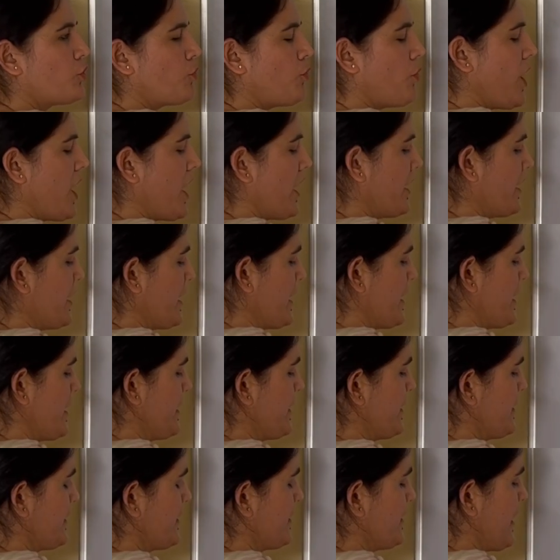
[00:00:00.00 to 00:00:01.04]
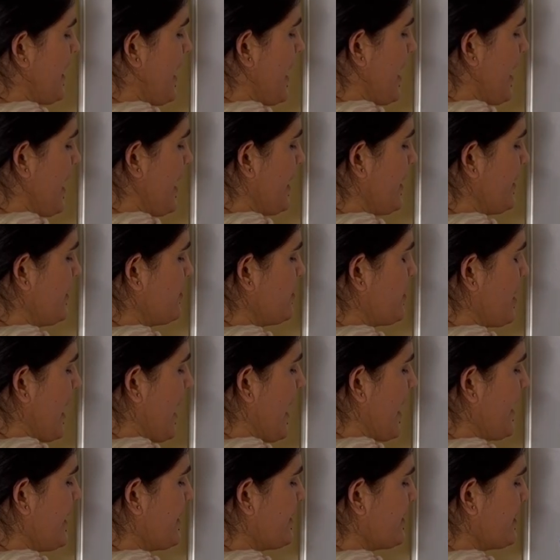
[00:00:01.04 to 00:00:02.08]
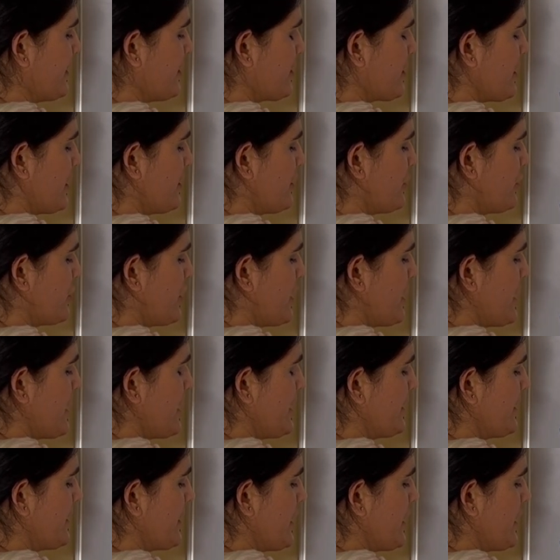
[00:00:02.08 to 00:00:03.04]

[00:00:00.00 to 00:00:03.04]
one is that as it contains